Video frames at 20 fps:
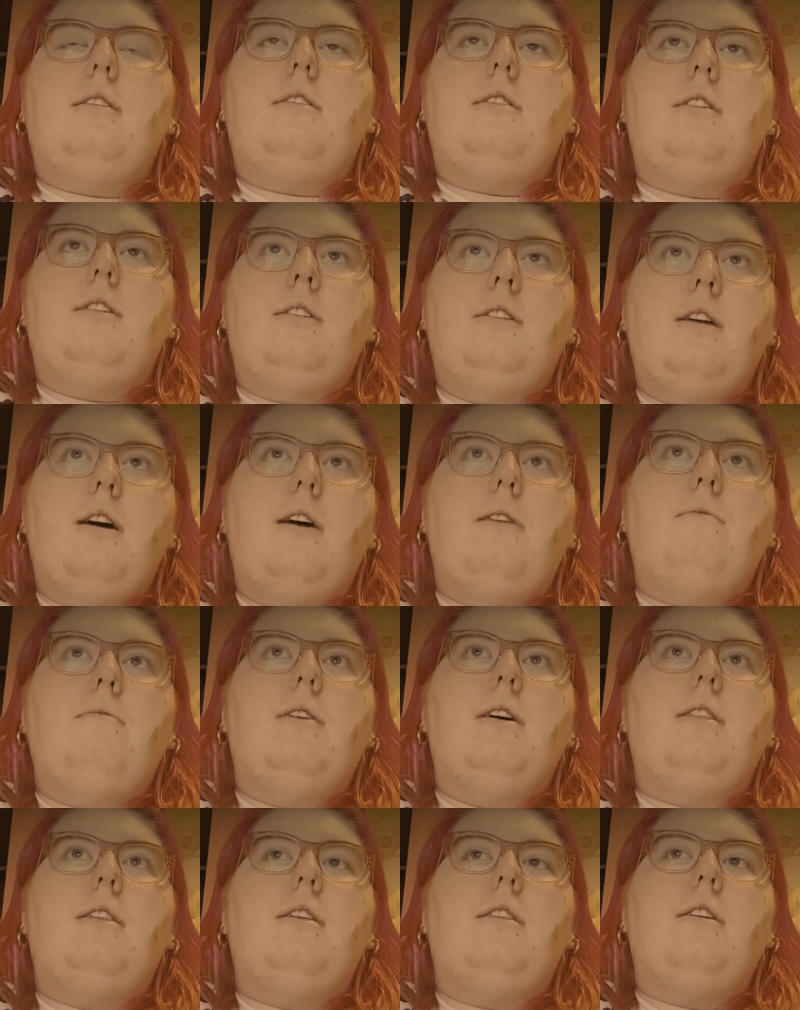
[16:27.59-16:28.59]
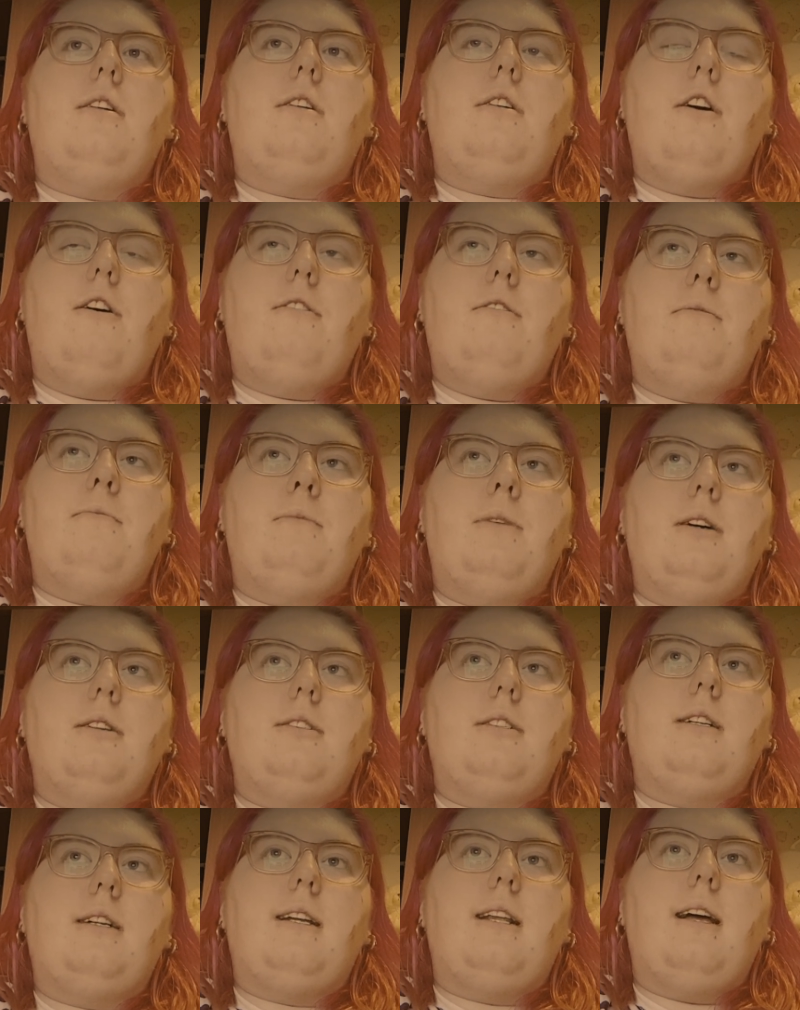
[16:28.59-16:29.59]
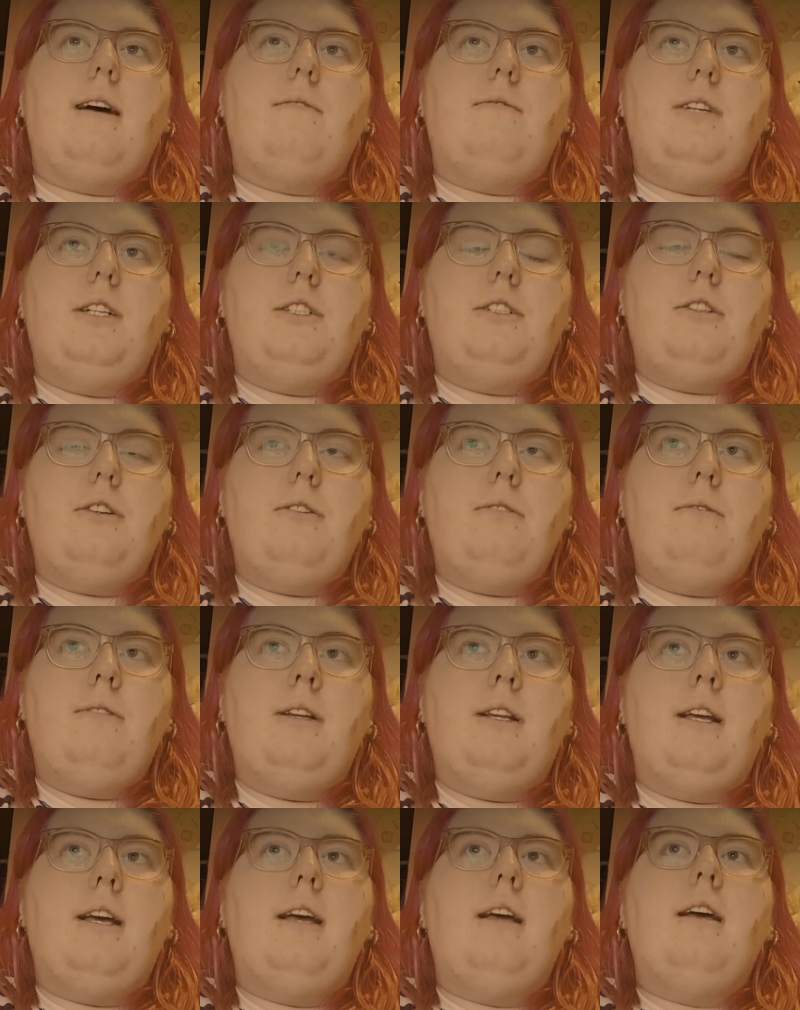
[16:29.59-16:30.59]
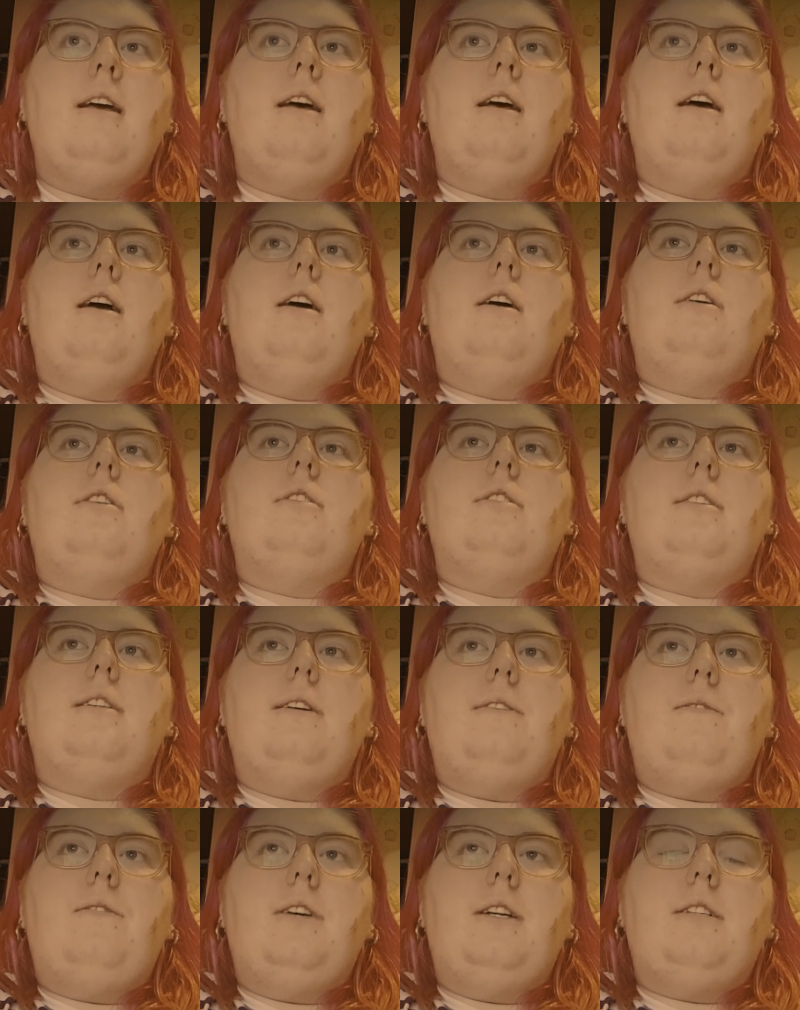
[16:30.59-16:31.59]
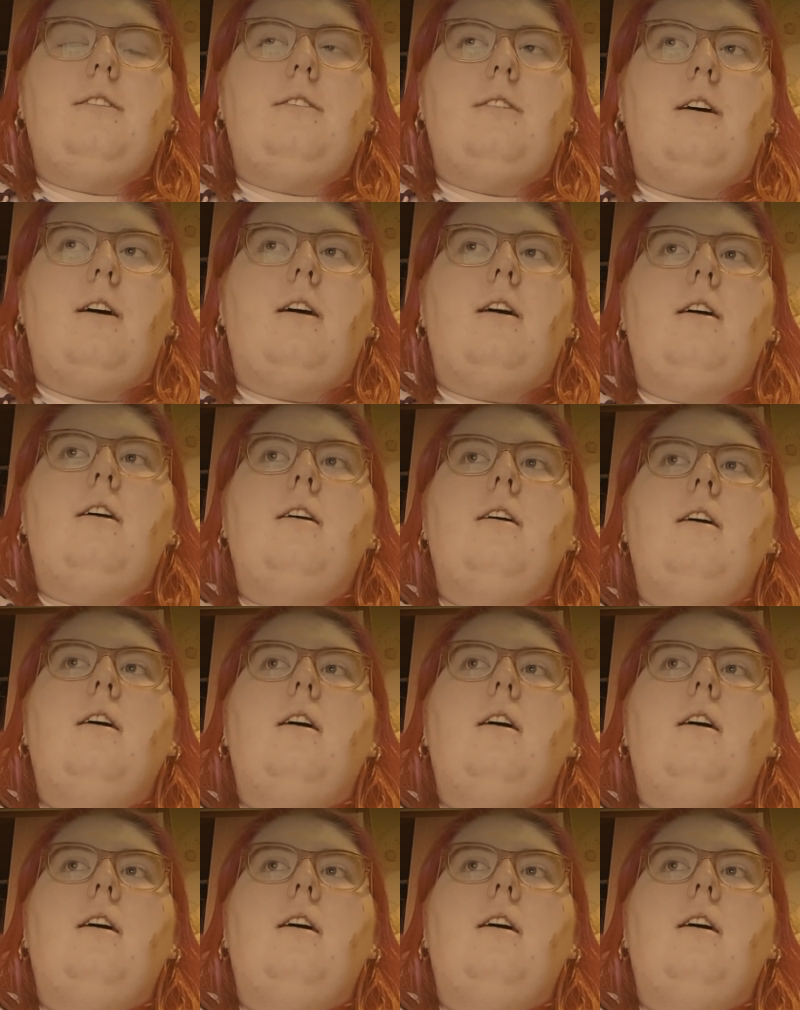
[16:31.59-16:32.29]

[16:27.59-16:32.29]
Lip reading: know whether the comoxiclav is doing it, because if it's not,